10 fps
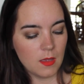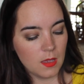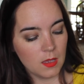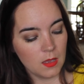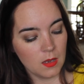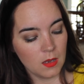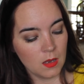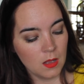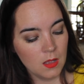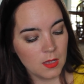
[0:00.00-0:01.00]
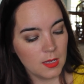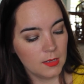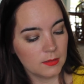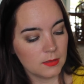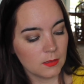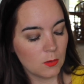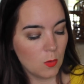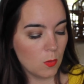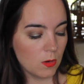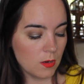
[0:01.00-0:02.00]
in Innocent
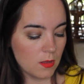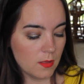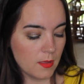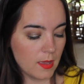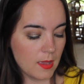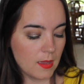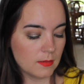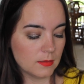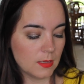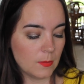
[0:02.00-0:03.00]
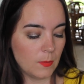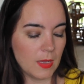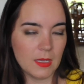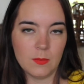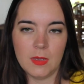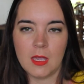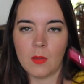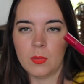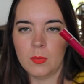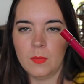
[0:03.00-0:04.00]
Coral and Pink Me Up.
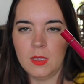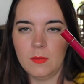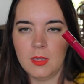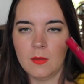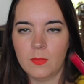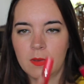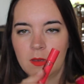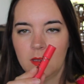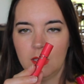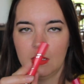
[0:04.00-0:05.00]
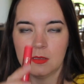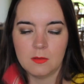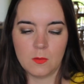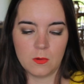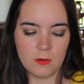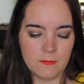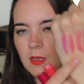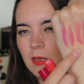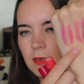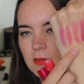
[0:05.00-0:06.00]
Pink Me Up, Innocent Coral.
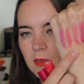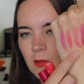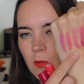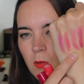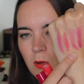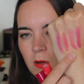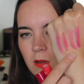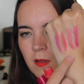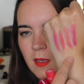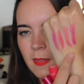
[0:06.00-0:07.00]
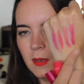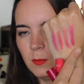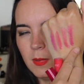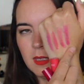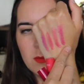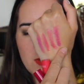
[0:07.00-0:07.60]
Innocent Coral and then Pink